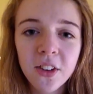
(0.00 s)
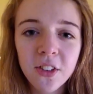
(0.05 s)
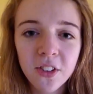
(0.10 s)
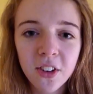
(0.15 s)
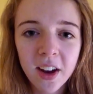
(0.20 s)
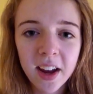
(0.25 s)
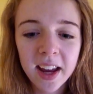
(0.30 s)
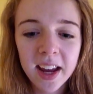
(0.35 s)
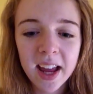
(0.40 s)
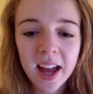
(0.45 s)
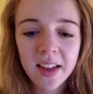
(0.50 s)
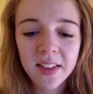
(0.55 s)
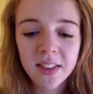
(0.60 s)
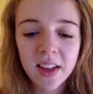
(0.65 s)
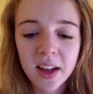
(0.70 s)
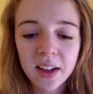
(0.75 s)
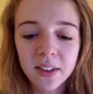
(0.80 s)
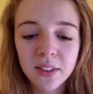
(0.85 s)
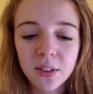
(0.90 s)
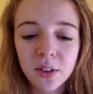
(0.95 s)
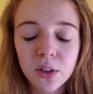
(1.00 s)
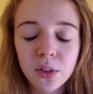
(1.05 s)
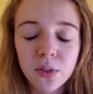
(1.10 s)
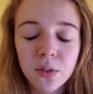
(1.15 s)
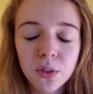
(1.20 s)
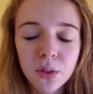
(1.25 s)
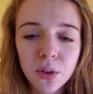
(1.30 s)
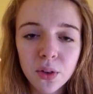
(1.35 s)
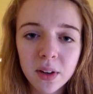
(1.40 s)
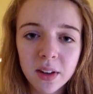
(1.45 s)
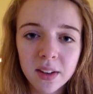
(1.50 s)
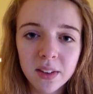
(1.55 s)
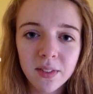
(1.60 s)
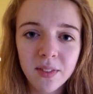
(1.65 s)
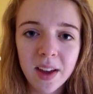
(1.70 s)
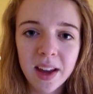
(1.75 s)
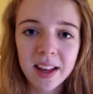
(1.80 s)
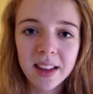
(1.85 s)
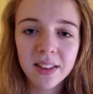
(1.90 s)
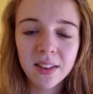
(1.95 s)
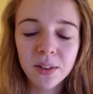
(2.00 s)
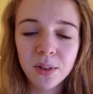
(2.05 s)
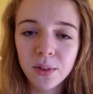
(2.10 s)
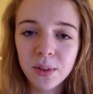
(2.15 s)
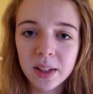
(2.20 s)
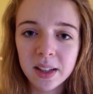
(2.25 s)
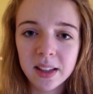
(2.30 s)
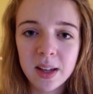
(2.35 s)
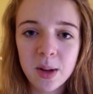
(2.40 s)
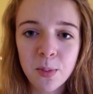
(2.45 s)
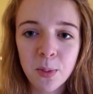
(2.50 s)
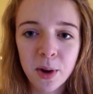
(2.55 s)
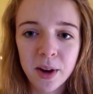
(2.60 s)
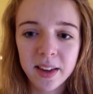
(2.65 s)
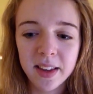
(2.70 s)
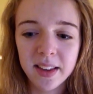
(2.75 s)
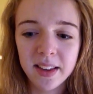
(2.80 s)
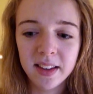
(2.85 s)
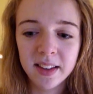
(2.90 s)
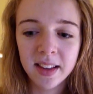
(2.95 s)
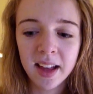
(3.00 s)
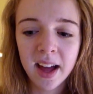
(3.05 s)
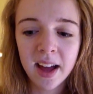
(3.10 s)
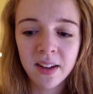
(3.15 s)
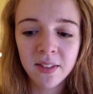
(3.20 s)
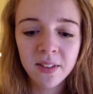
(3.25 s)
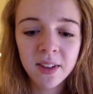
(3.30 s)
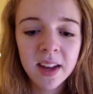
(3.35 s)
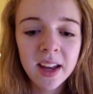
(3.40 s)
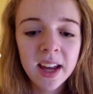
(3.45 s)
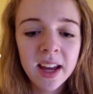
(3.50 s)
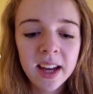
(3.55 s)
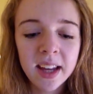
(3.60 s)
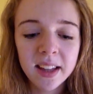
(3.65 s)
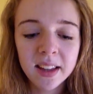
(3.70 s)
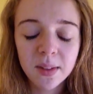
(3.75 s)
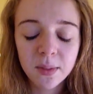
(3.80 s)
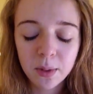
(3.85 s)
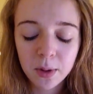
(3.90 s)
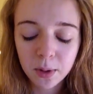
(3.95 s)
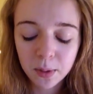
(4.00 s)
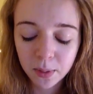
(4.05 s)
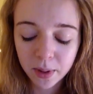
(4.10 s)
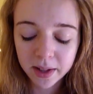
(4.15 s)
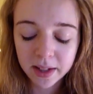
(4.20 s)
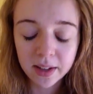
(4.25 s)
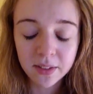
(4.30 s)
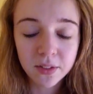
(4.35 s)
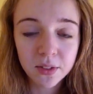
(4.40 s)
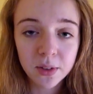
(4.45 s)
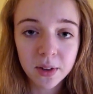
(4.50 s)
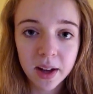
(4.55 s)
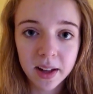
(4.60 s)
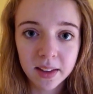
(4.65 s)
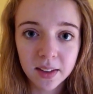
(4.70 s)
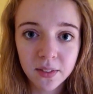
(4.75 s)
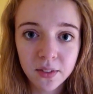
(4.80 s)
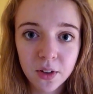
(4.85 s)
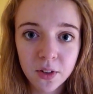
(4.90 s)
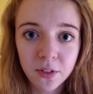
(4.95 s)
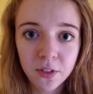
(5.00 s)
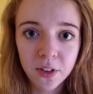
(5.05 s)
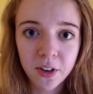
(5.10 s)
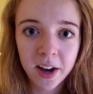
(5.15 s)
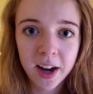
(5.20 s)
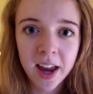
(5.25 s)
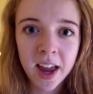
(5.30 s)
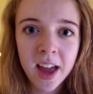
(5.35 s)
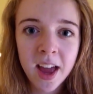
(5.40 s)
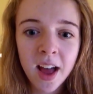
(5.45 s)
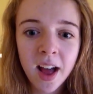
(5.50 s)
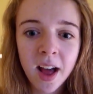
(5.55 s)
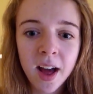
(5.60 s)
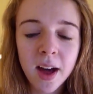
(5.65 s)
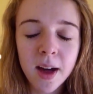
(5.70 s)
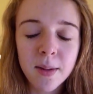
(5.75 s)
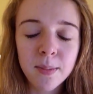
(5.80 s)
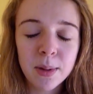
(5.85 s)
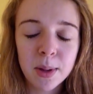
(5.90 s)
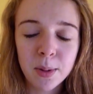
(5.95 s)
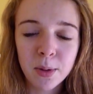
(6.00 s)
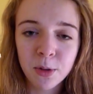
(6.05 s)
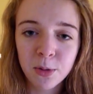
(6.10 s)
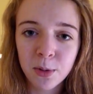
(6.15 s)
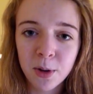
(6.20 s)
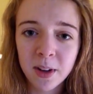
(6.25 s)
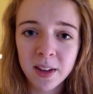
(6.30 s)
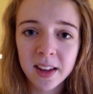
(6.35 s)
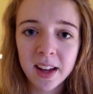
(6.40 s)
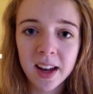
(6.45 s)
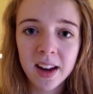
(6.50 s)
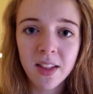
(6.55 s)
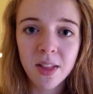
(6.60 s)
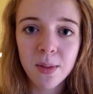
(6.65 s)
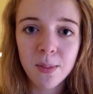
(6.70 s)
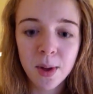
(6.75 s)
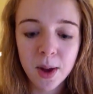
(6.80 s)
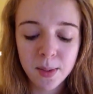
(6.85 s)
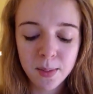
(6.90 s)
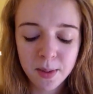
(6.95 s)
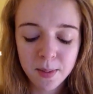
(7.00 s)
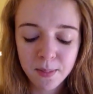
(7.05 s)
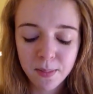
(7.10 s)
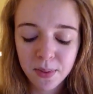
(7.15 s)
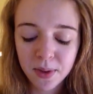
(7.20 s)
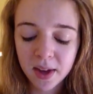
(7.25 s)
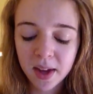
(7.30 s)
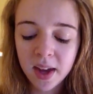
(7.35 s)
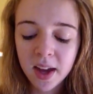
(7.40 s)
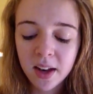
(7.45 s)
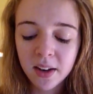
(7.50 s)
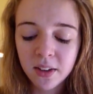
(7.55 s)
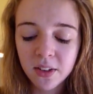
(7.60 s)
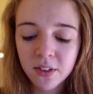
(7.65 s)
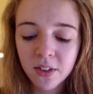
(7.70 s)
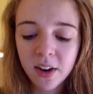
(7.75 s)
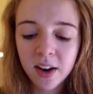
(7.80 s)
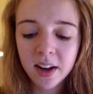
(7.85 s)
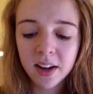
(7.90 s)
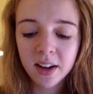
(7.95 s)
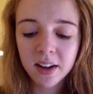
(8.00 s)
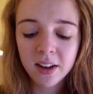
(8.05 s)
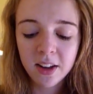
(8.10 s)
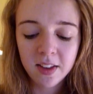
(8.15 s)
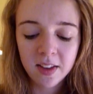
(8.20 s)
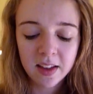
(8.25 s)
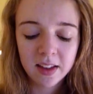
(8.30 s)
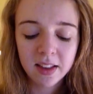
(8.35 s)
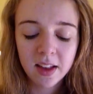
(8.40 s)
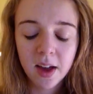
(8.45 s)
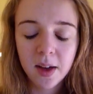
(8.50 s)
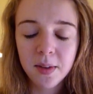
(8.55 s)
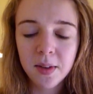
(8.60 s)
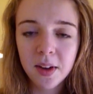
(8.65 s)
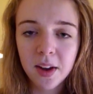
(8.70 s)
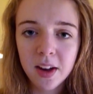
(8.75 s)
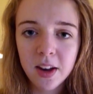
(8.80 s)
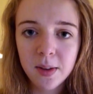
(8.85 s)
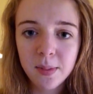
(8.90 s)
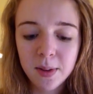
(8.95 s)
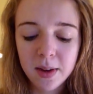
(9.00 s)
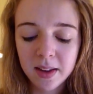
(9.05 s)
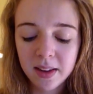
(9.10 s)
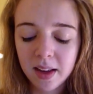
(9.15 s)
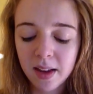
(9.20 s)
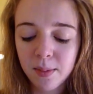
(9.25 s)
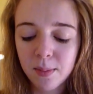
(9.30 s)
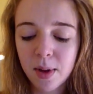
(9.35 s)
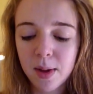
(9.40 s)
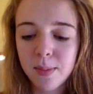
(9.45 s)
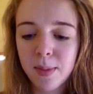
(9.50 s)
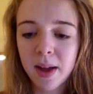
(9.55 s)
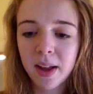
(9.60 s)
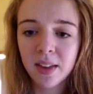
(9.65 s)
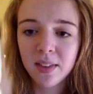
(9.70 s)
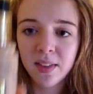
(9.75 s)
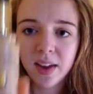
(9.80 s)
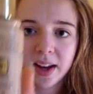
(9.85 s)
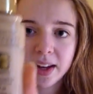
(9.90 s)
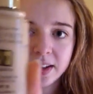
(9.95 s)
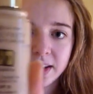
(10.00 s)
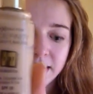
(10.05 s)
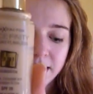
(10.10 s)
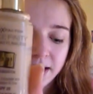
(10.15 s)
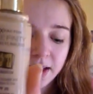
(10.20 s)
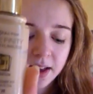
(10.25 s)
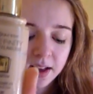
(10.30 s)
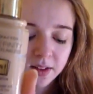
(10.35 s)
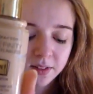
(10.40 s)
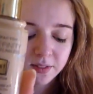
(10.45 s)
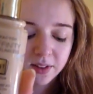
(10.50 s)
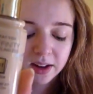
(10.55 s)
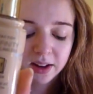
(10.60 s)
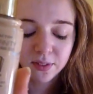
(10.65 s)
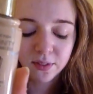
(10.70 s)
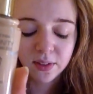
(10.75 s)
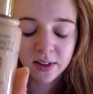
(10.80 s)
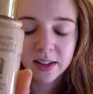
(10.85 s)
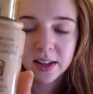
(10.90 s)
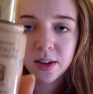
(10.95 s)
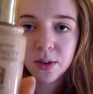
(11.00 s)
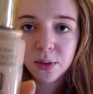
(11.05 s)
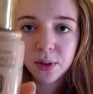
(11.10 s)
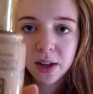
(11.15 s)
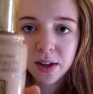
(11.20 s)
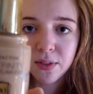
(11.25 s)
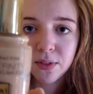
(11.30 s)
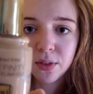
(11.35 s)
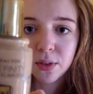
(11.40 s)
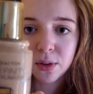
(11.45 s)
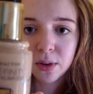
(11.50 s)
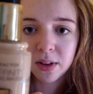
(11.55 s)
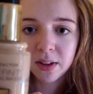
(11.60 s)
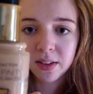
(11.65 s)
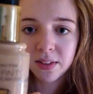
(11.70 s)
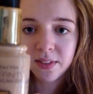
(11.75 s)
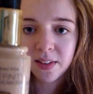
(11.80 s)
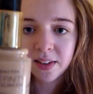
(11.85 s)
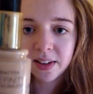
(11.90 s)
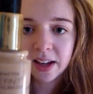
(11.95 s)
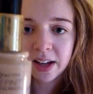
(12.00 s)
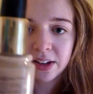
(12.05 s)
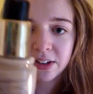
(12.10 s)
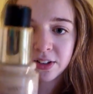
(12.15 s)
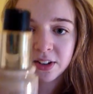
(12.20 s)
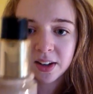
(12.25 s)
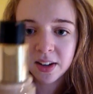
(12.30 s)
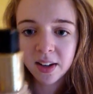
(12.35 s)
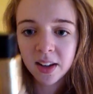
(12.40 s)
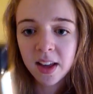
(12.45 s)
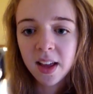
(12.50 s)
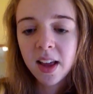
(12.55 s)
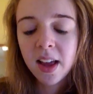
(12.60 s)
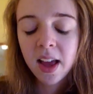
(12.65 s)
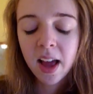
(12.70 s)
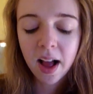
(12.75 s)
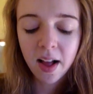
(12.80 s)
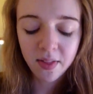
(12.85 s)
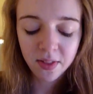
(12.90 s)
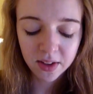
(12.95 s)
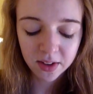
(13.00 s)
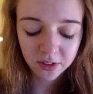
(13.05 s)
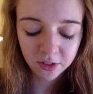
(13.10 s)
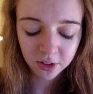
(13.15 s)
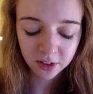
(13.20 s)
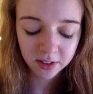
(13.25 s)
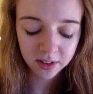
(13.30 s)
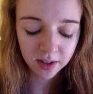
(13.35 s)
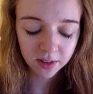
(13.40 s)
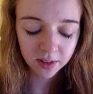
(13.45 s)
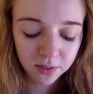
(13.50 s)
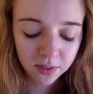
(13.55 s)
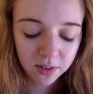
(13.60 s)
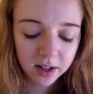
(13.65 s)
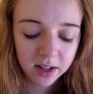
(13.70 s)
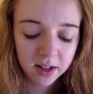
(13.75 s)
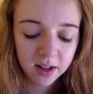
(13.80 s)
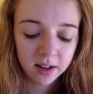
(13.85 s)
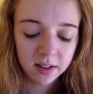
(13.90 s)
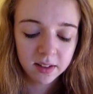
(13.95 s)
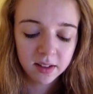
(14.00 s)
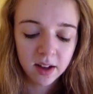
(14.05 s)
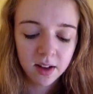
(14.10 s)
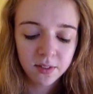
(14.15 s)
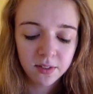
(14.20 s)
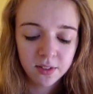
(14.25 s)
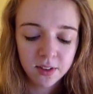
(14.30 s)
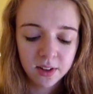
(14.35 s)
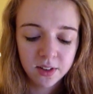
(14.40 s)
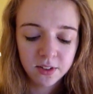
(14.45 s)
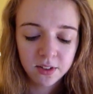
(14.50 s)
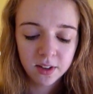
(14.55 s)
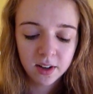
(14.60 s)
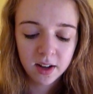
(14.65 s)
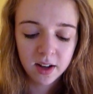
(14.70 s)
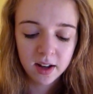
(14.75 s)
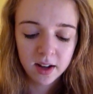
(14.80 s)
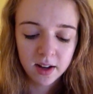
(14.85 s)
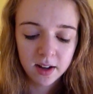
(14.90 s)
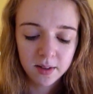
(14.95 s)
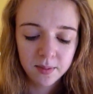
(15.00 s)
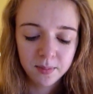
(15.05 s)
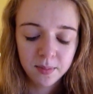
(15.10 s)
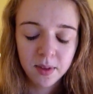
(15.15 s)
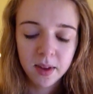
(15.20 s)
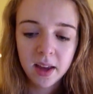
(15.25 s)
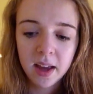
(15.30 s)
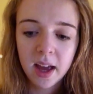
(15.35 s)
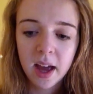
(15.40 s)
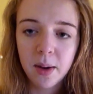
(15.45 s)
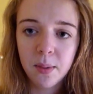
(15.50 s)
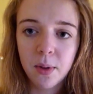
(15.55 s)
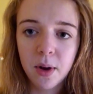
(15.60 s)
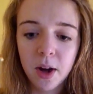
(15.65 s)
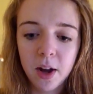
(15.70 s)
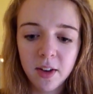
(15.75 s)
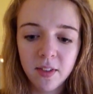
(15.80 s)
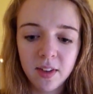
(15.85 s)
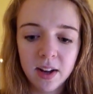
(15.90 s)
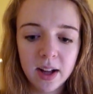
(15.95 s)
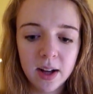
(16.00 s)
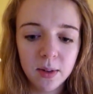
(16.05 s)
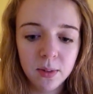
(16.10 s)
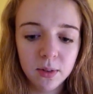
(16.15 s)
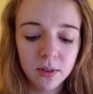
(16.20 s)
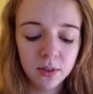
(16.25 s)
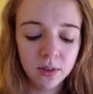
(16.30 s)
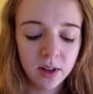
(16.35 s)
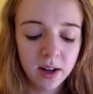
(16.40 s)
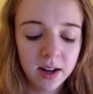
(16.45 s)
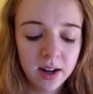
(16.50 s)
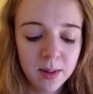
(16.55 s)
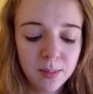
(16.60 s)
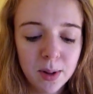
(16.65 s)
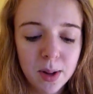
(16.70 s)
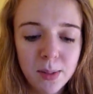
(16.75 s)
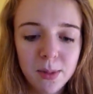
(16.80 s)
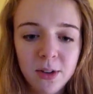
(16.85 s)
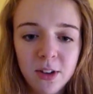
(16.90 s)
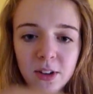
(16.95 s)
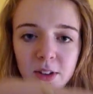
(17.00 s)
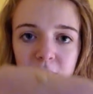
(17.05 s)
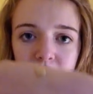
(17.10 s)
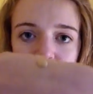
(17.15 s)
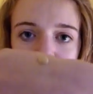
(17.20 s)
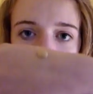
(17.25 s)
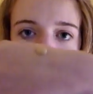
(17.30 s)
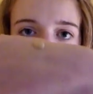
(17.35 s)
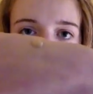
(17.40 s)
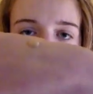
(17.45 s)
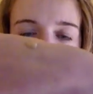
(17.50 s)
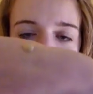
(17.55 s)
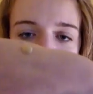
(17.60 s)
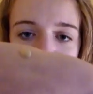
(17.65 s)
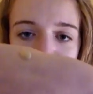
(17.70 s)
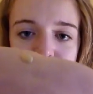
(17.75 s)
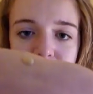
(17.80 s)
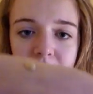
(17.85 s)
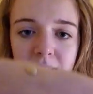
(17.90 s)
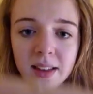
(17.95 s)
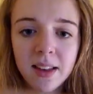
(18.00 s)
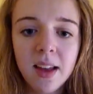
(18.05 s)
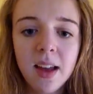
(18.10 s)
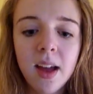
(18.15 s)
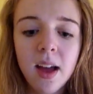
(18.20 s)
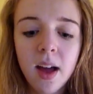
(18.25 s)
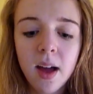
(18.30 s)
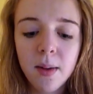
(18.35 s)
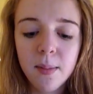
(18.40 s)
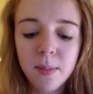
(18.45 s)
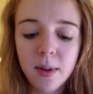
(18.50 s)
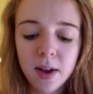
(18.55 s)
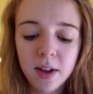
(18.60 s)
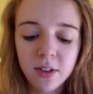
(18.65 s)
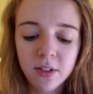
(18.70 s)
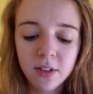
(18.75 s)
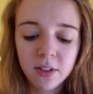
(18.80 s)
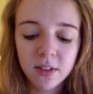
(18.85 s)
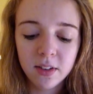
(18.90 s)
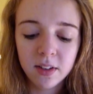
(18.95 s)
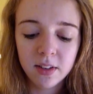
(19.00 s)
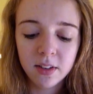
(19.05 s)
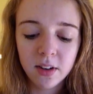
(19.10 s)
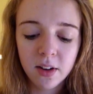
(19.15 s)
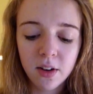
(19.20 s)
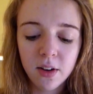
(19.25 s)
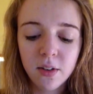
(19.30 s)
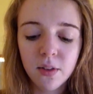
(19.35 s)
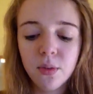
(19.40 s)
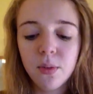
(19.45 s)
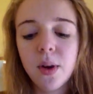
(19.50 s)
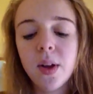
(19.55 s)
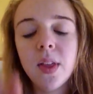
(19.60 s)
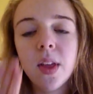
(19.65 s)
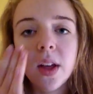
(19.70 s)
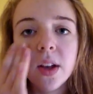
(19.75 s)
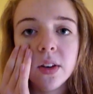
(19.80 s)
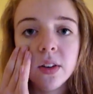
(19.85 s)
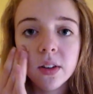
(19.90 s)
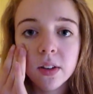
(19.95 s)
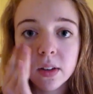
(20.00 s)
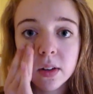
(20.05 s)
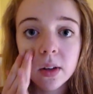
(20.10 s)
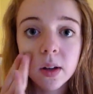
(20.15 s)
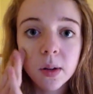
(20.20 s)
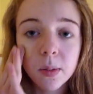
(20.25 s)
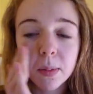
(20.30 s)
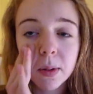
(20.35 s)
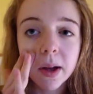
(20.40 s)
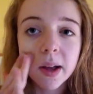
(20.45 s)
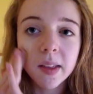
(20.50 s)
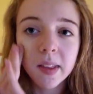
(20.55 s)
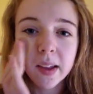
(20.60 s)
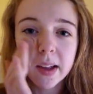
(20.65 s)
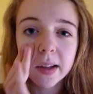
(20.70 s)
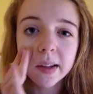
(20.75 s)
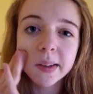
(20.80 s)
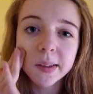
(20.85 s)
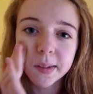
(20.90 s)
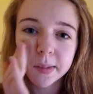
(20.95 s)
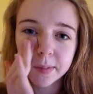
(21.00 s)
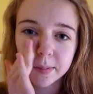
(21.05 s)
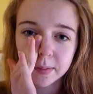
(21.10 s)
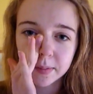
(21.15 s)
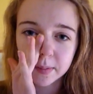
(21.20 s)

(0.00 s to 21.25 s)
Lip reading: to try and get that sort of flawless face that all Disney princesses have. It's going to be quite difficult as I've got very blemish-free skin at the moment, but to try and do this I'm going to be using my Max Factor Facefinity All Day Flawless Foundation, and this just really nice coverage and will hopefully help to start any blemishes. So I'm just going to use about this much to start off with and just apply this.